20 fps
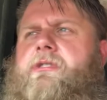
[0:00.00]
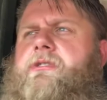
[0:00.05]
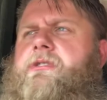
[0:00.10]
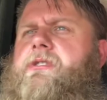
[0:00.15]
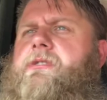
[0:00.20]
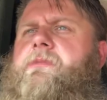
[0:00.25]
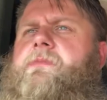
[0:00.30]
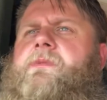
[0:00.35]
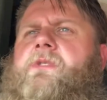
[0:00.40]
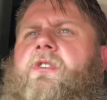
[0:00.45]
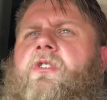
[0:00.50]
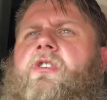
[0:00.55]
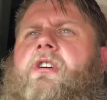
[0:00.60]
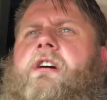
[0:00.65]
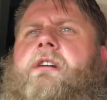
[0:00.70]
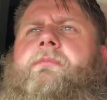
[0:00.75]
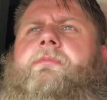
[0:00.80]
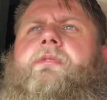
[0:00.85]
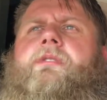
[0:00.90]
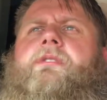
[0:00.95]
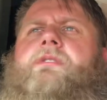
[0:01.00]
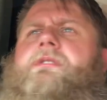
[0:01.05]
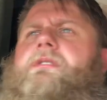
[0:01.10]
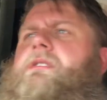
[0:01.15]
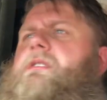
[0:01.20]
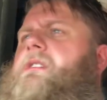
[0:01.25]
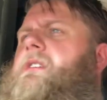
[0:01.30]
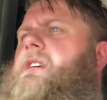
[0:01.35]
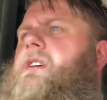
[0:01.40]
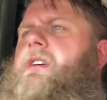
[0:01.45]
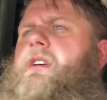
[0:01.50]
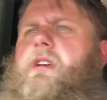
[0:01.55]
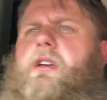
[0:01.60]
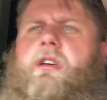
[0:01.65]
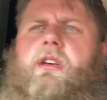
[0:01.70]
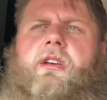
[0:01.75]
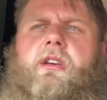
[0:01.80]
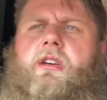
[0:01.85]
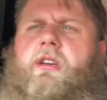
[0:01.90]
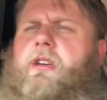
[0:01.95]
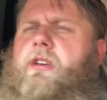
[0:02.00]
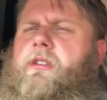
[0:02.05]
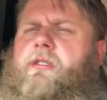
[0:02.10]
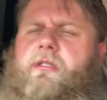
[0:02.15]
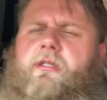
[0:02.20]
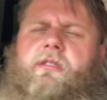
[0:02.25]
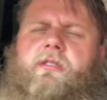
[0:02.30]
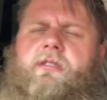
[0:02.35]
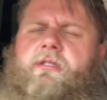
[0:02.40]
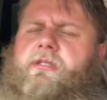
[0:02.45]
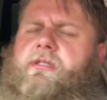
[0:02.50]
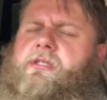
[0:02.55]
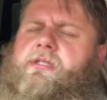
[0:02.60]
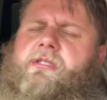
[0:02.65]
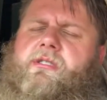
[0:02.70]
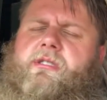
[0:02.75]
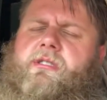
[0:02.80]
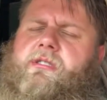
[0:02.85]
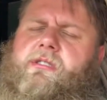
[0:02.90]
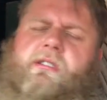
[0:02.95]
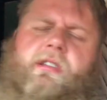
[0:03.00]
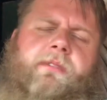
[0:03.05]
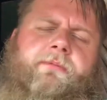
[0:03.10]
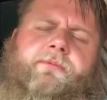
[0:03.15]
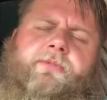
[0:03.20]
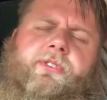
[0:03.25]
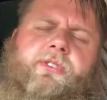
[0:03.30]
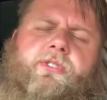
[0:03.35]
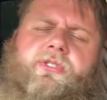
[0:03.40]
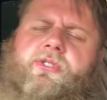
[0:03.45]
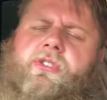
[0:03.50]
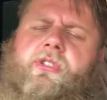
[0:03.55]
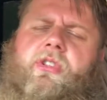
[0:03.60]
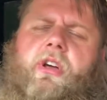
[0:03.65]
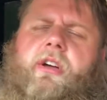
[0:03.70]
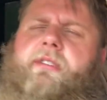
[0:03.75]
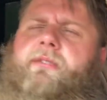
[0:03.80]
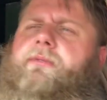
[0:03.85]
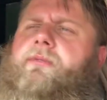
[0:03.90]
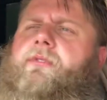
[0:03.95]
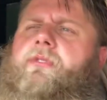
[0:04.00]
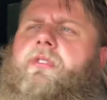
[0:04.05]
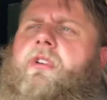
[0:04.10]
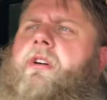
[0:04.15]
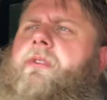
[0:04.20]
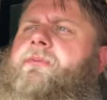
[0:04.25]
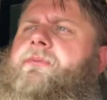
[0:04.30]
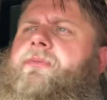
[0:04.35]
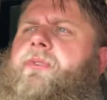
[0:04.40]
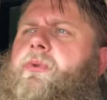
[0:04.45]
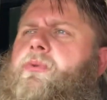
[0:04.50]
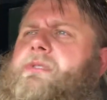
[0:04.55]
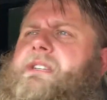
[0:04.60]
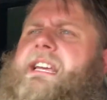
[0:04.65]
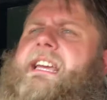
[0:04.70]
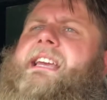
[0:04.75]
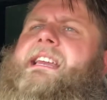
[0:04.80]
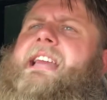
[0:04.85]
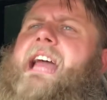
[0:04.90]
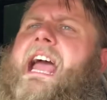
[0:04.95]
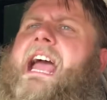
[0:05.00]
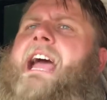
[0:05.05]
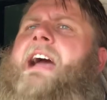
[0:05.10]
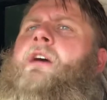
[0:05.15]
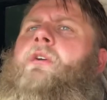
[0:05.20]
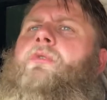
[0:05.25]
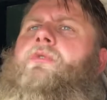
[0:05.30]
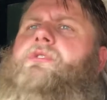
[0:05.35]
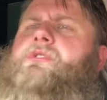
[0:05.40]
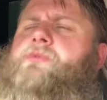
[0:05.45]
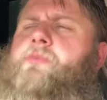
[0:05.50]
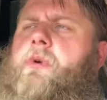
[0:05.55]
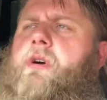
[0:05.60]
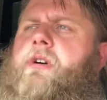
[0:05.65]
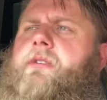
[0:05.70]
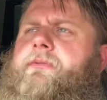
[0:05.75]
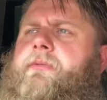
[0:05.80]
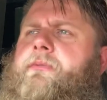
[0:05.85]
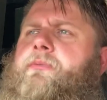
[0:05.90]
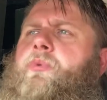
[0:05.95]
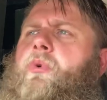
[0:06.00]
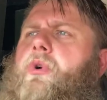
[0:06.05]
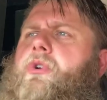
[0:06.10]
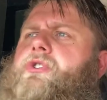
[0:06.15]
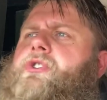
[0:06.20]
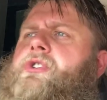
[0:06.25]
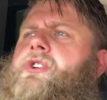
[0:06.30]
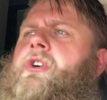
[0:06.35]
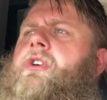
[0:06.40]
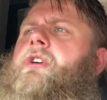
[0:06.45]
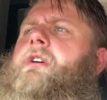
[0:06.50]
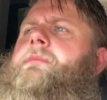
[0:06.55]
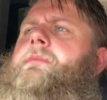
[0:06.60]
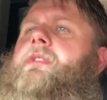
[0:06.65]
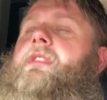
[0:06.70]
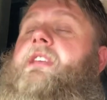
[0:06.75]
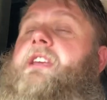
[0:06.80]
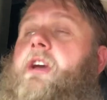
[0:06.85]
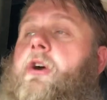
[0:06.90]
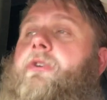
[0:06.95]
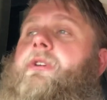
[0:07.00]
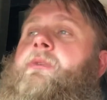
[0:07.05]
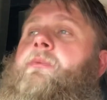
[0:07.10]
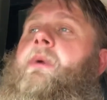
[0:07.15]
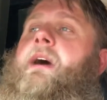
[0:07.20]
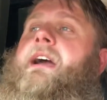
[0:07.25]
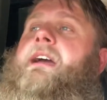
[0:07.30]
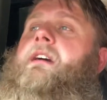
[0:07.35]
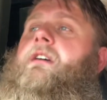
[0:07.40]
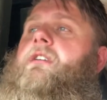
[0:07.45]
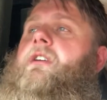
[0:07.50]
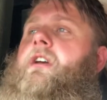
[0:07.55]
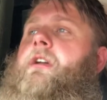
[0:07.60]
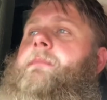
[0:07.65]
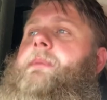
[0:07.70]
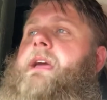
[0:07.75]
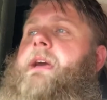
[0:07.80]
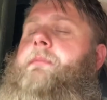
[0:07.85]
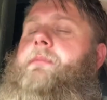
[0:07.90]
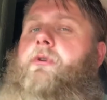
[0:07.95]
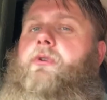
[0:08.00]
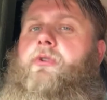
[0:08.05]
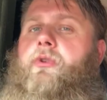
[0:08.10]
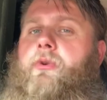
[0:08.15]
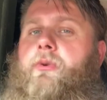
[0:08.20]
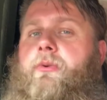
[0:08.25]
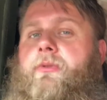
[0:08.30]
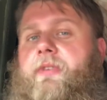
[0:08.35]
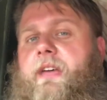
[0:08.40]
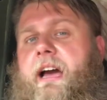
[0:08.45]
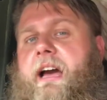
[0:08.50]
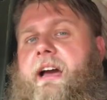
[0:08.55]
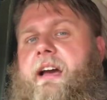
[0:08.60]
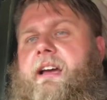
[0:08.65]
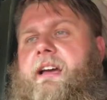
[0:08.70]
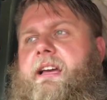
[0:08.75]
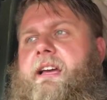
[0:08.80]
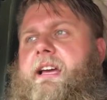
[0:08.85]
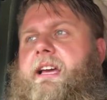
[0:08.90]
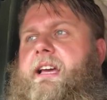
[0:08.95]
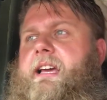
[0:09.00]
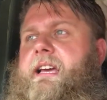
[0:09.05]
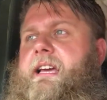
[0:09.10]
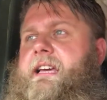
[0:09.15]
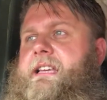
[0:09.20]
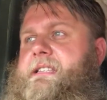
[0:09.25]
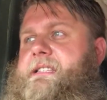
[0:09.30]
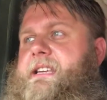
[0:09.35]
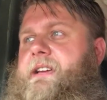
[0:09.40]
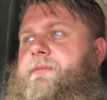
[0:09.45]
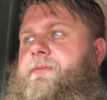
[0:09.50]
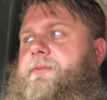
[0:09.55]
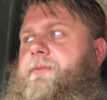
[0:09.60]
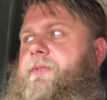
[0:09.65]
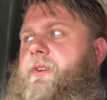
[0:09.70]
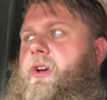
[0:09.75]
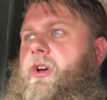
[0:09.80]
subscribers and something like 14 hours worth of watch time. And the only way I'm going to be able to do that is if